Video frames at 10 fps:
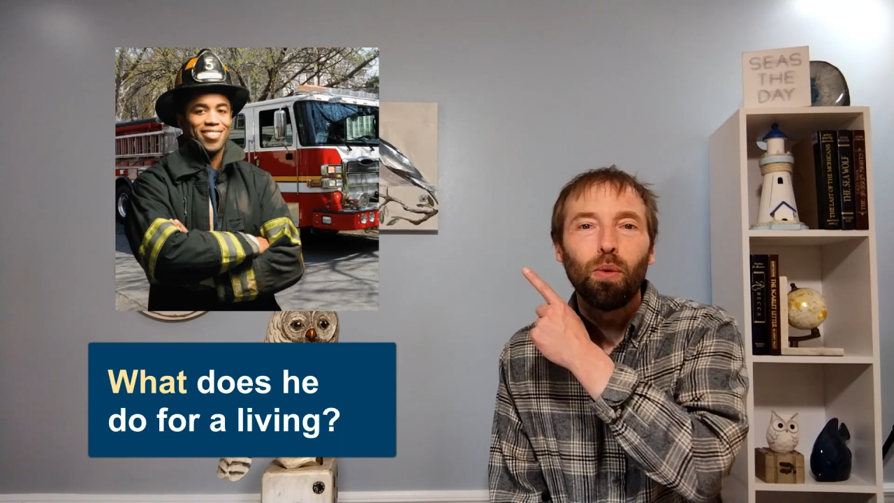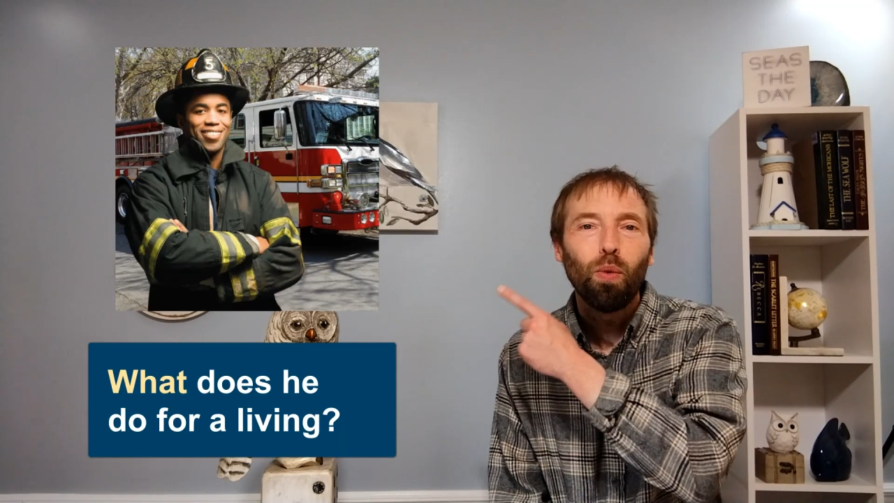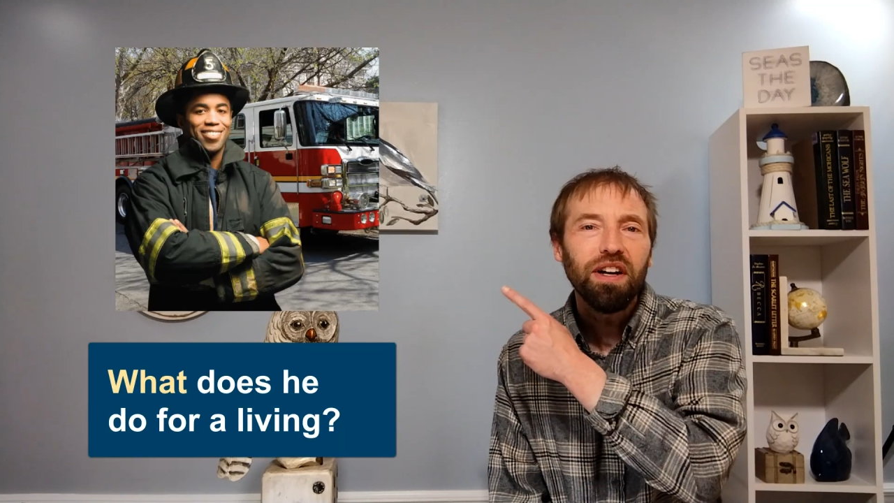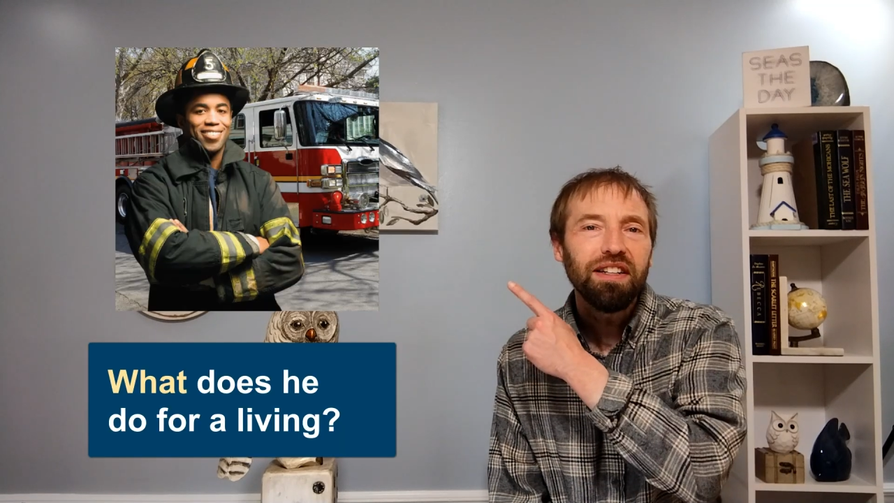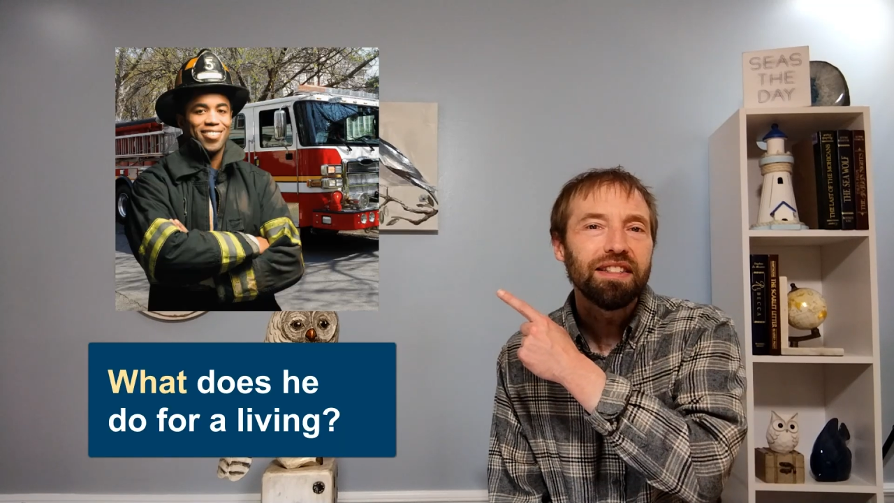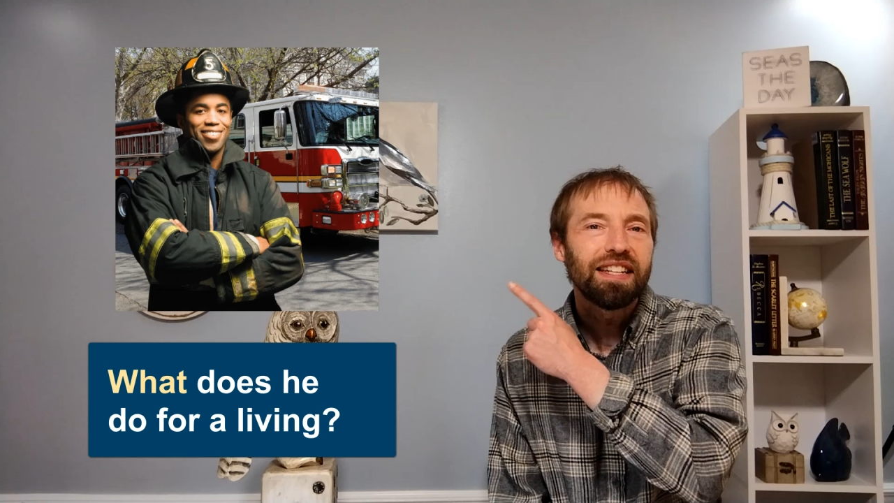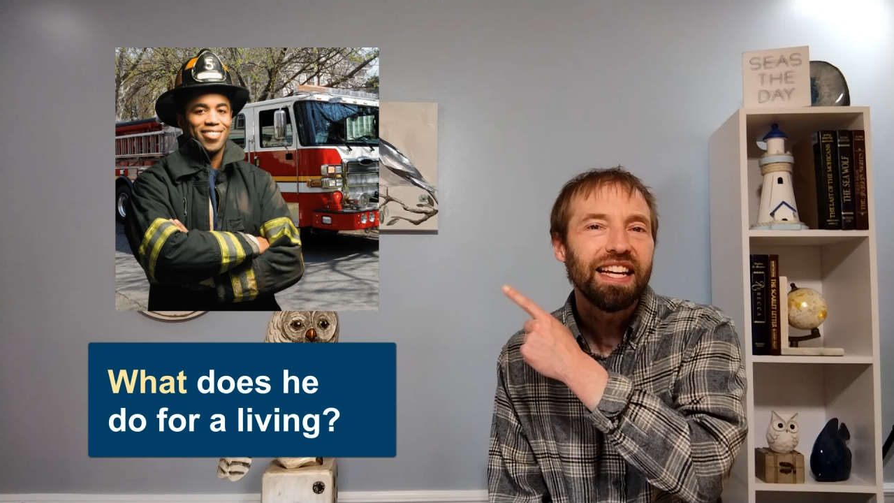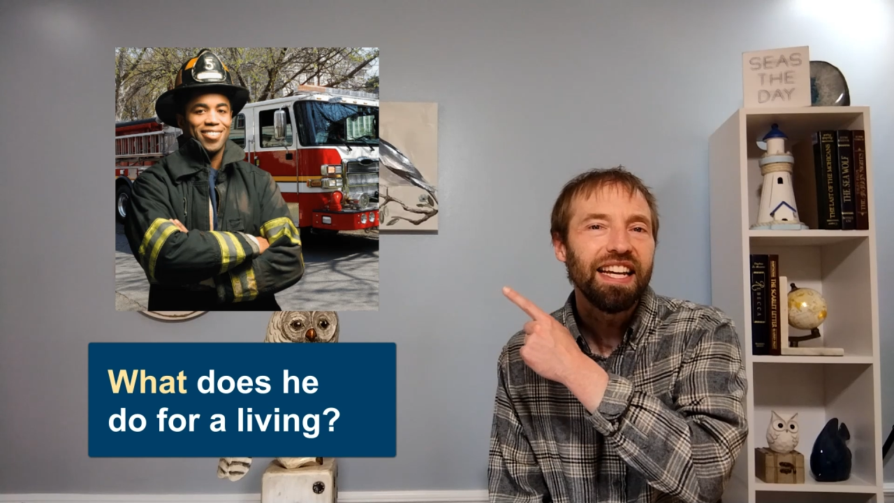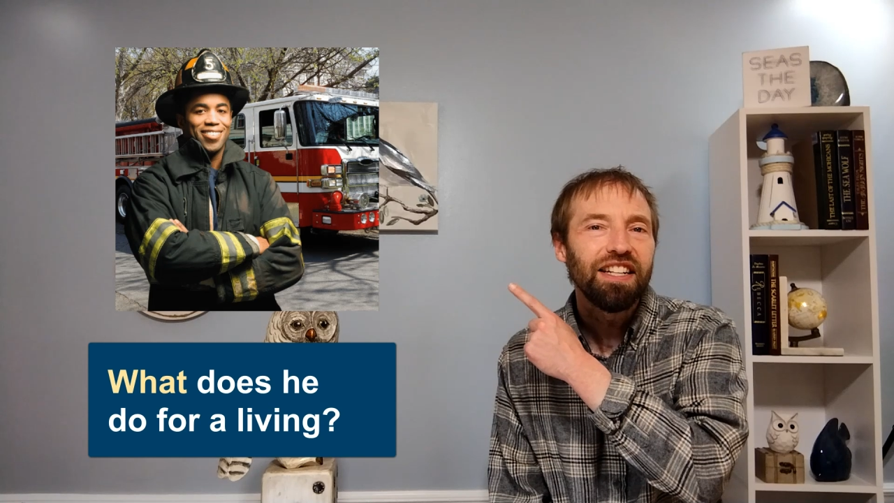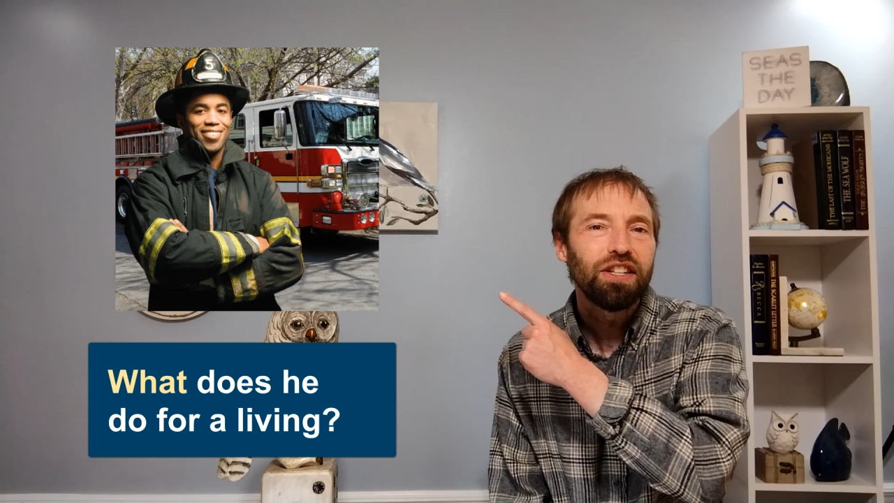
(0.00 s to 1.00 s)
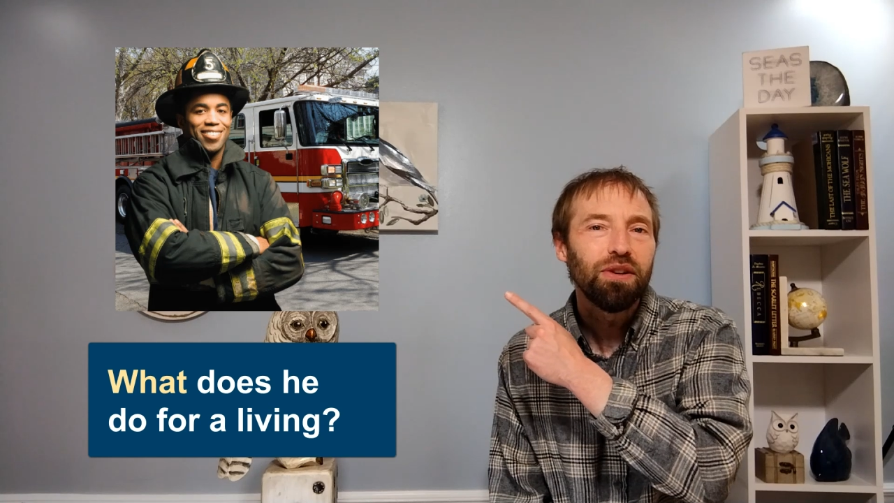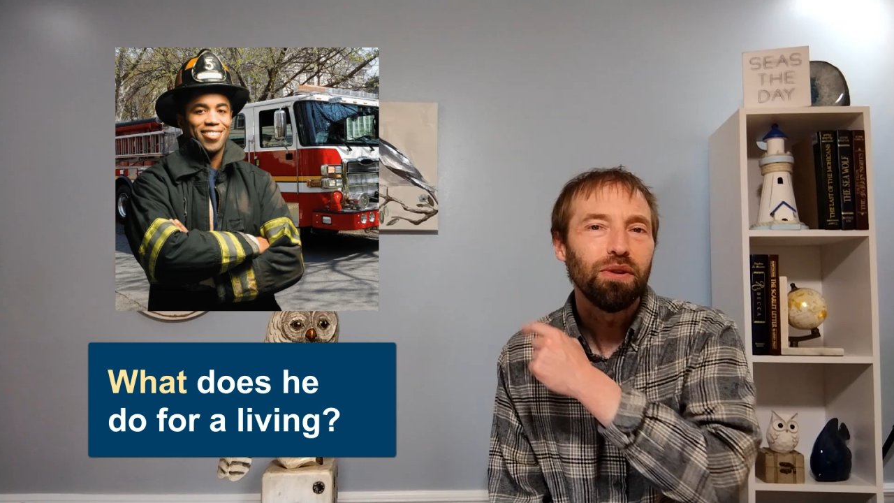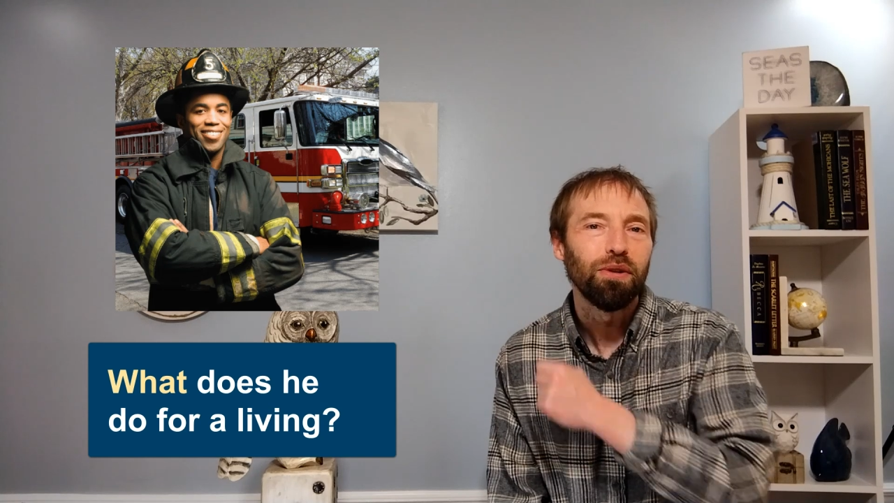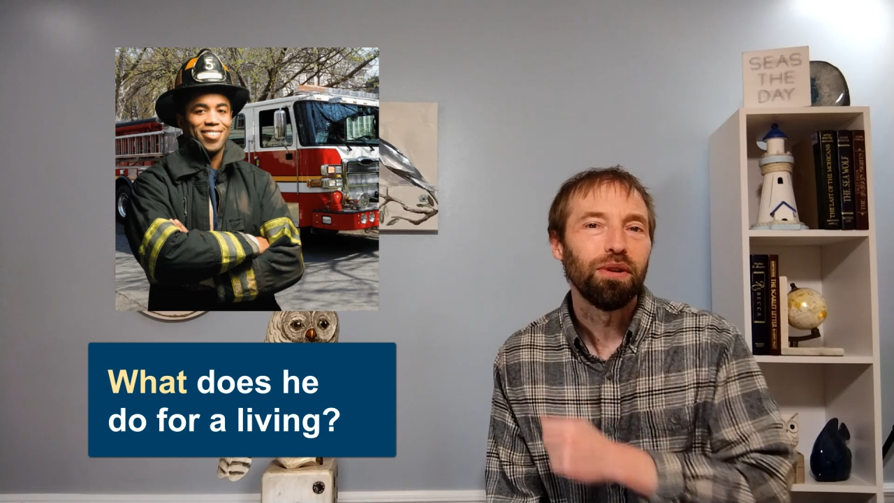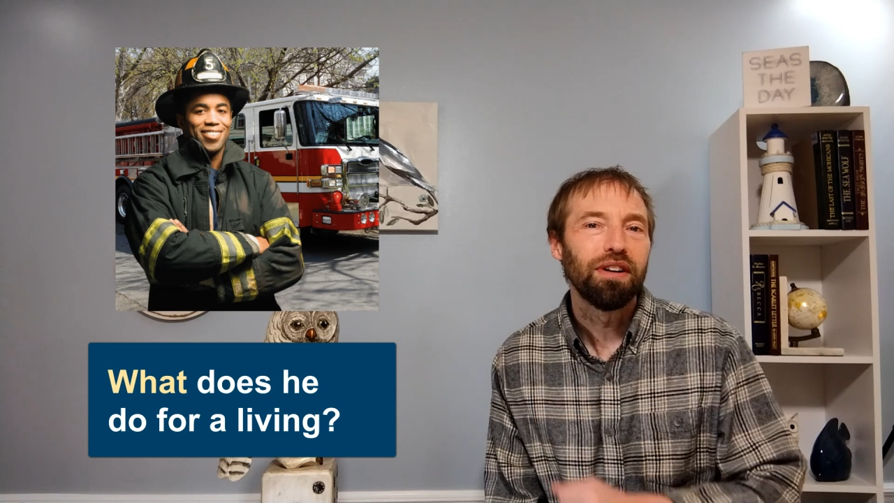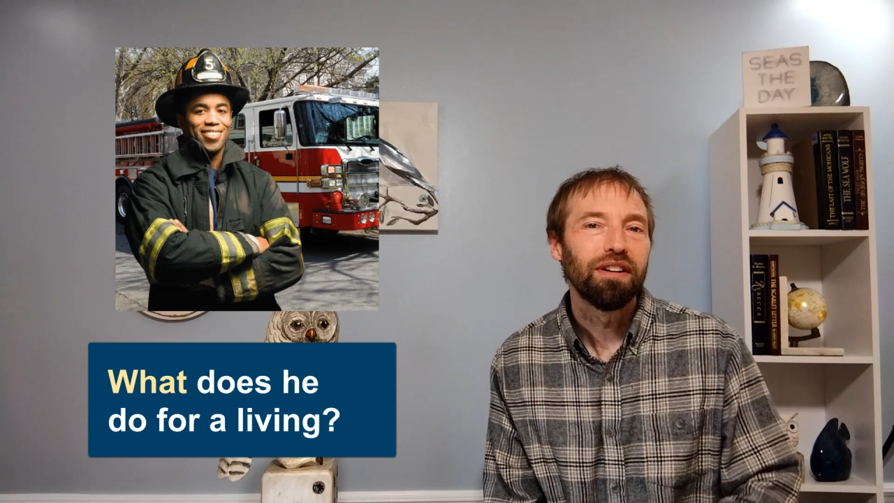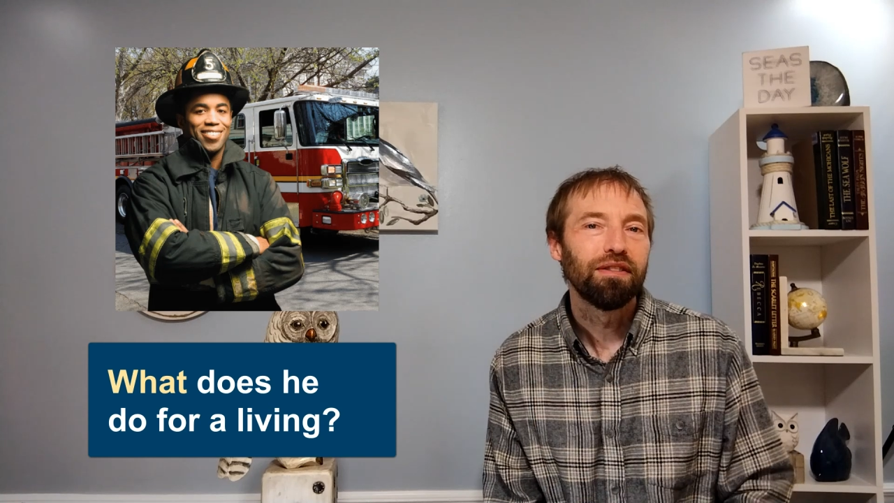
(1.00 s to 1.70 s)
What does he do